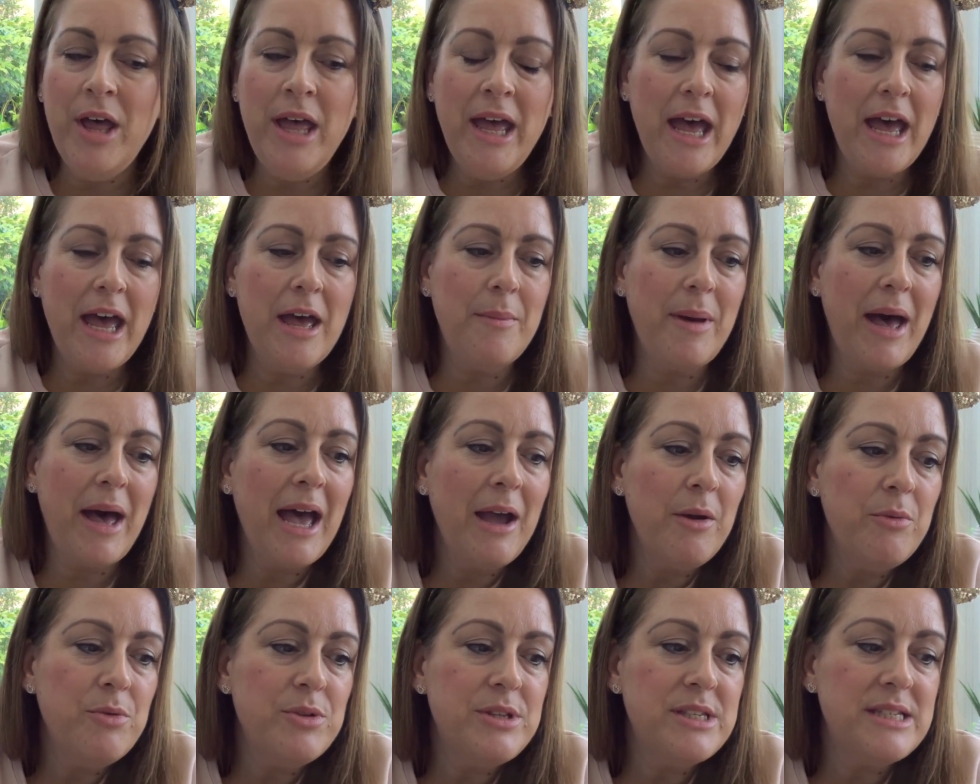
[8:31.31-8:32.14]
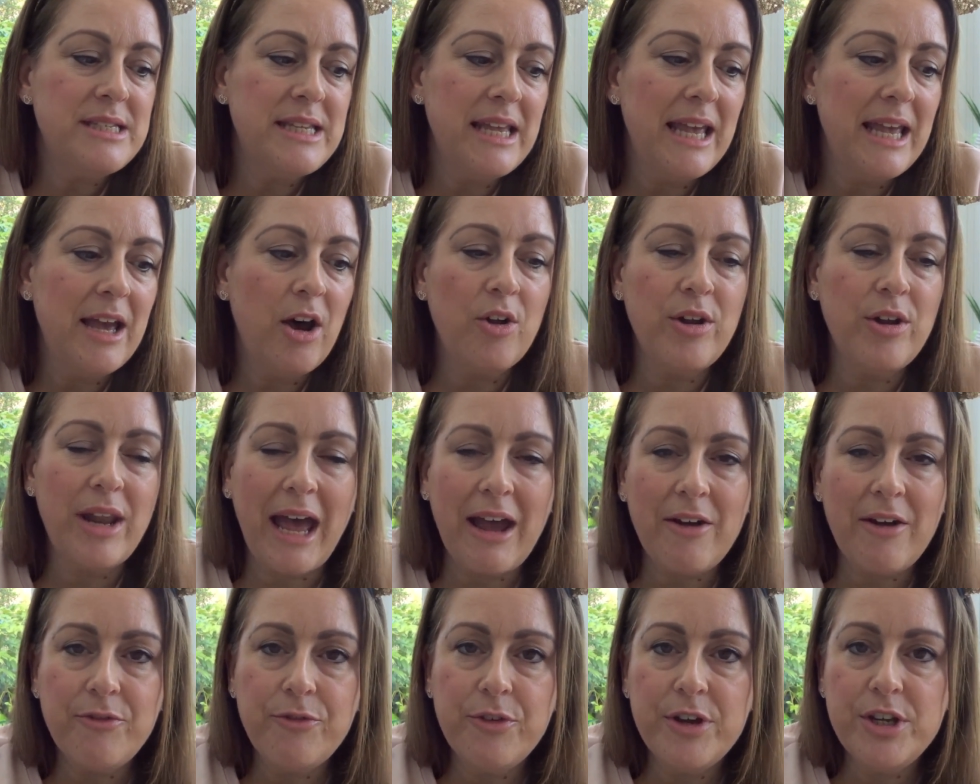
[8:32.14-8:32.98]
I would say on
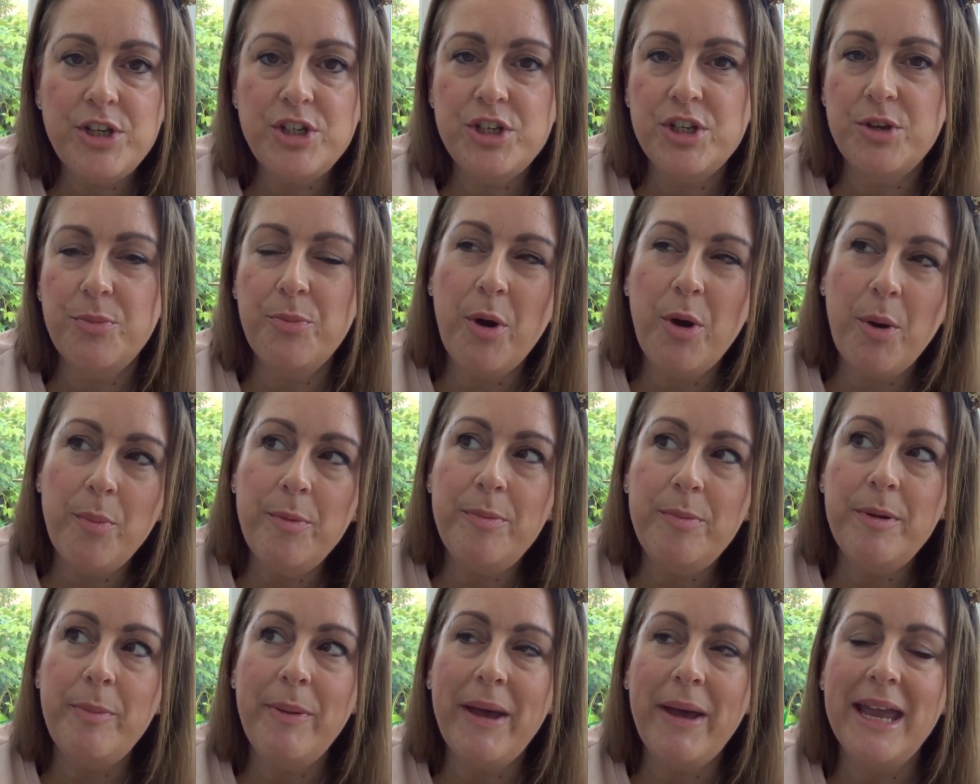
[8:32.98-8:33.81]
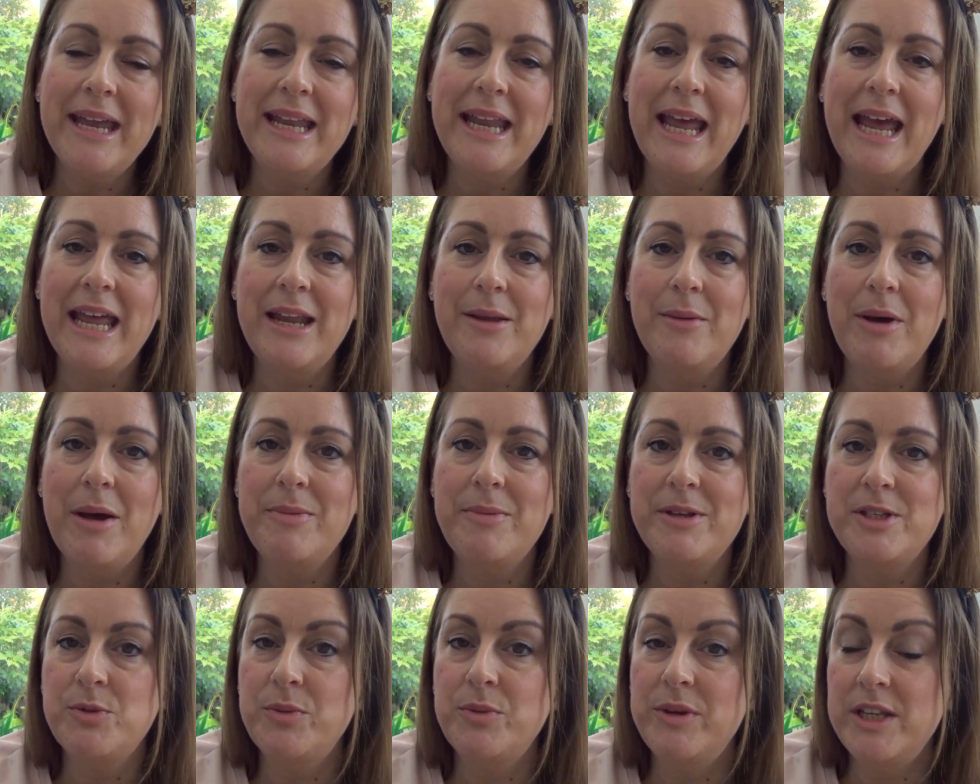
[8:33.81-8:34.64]
average you're probably paying anywhere
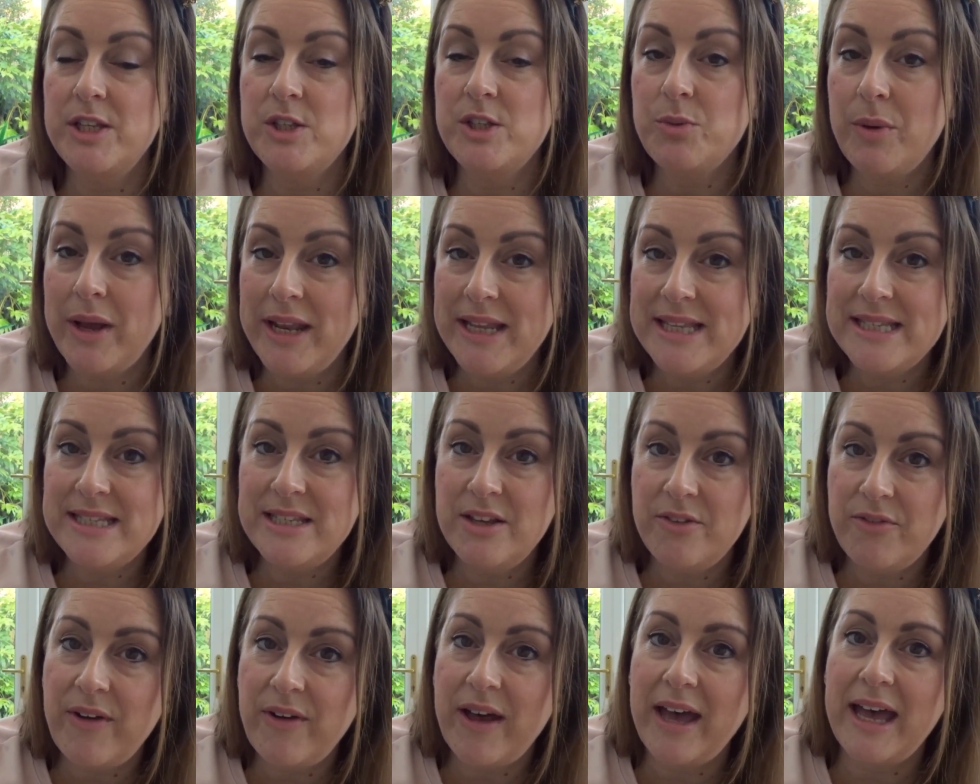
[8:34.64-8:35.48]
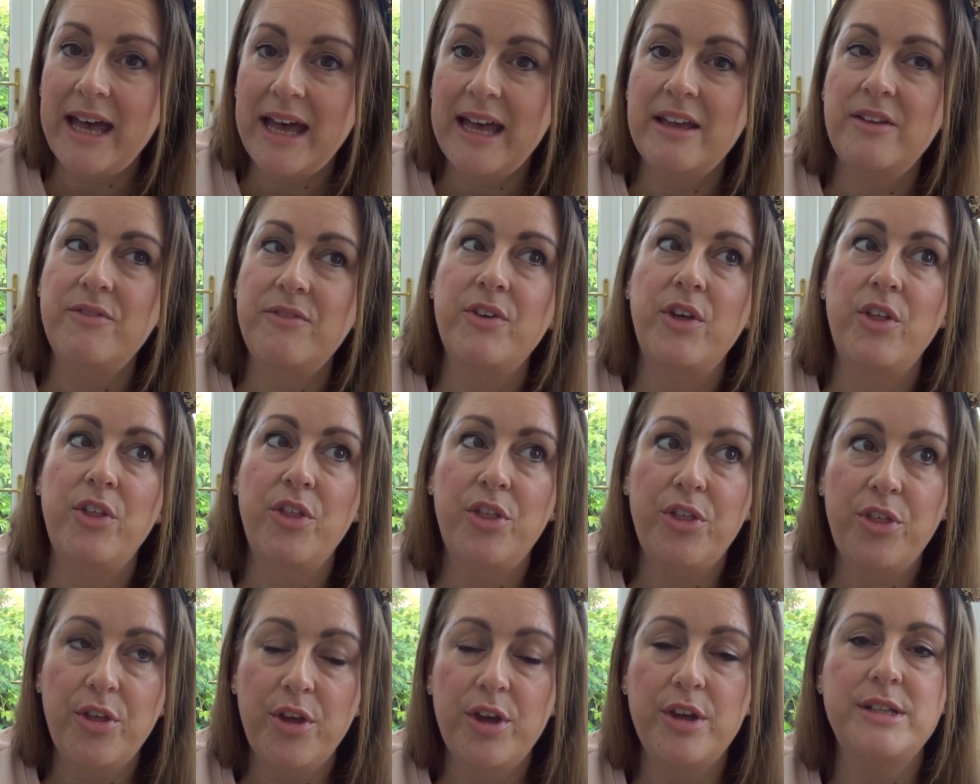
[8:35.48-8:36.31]
between 25 and
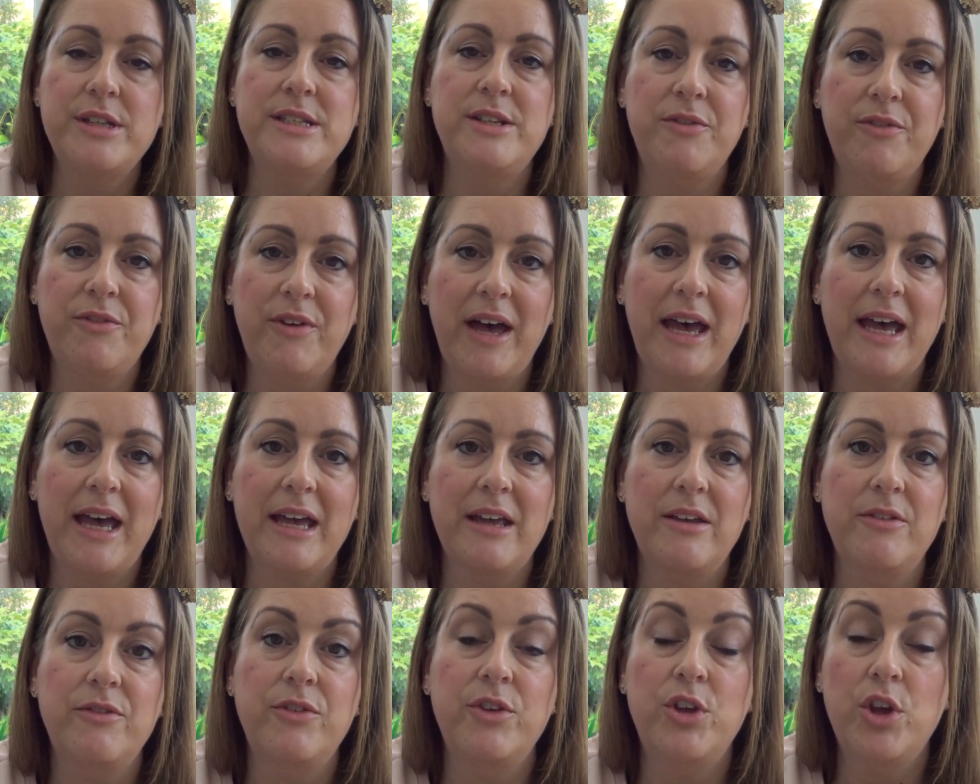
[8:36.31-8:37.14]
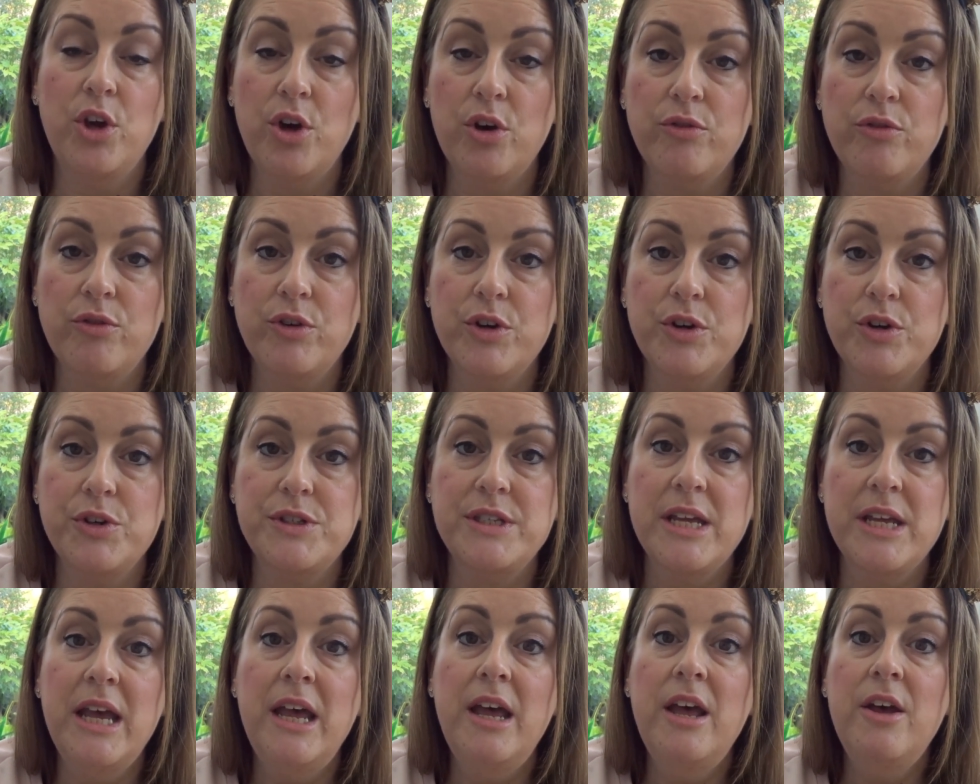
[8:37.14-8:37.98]
35 euros
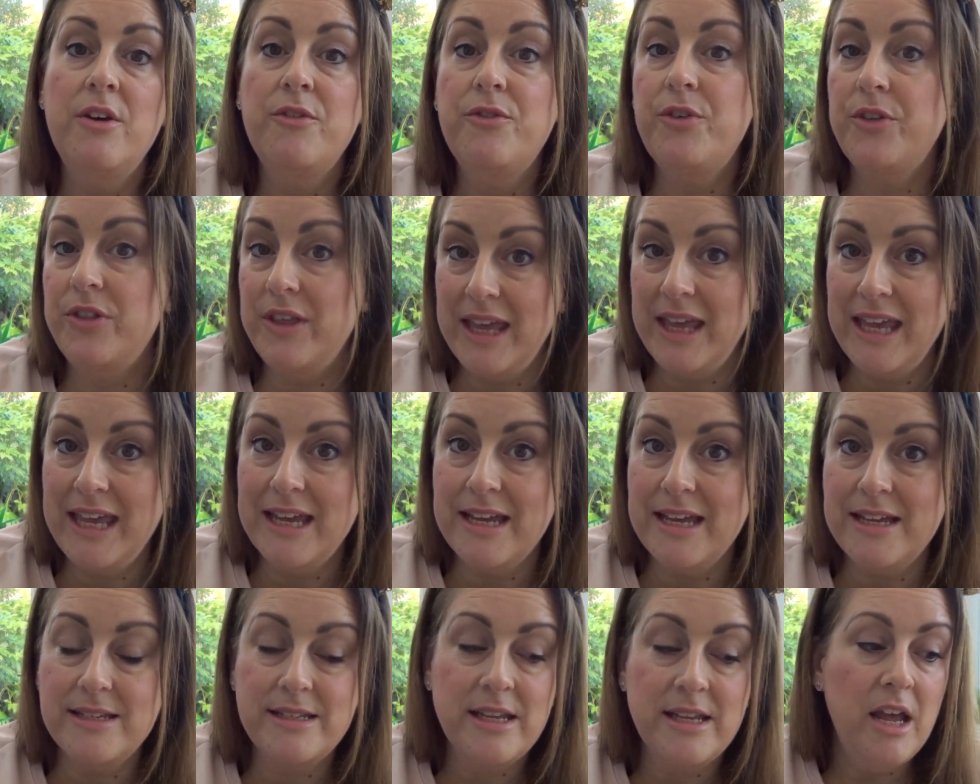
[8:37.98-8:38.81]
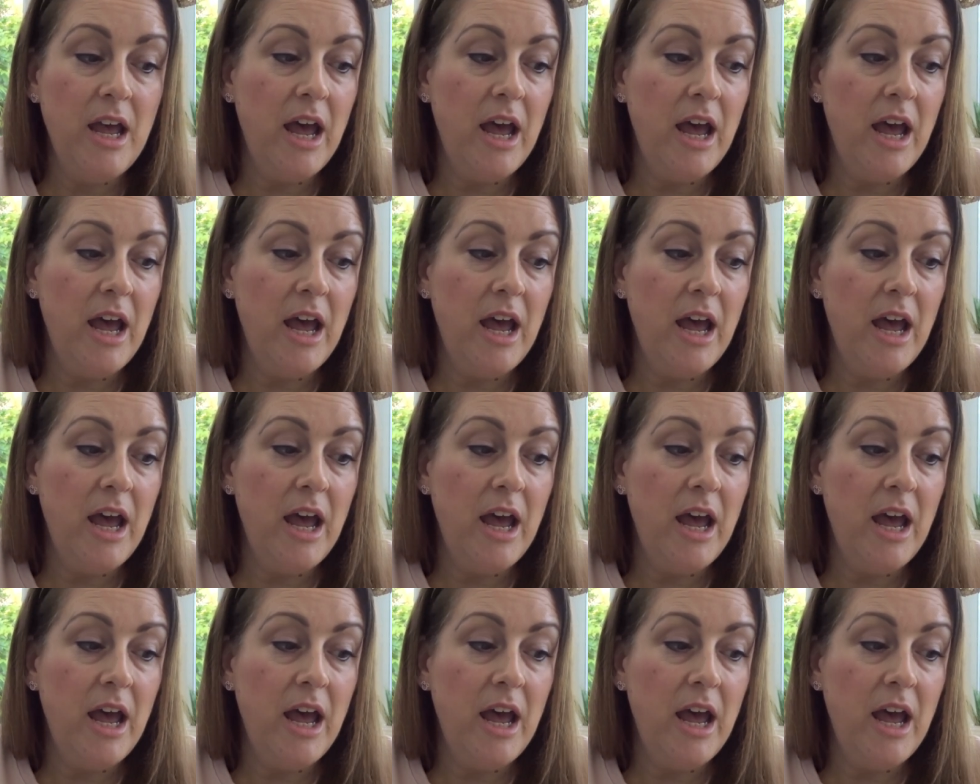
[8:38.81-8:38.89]
for the ears.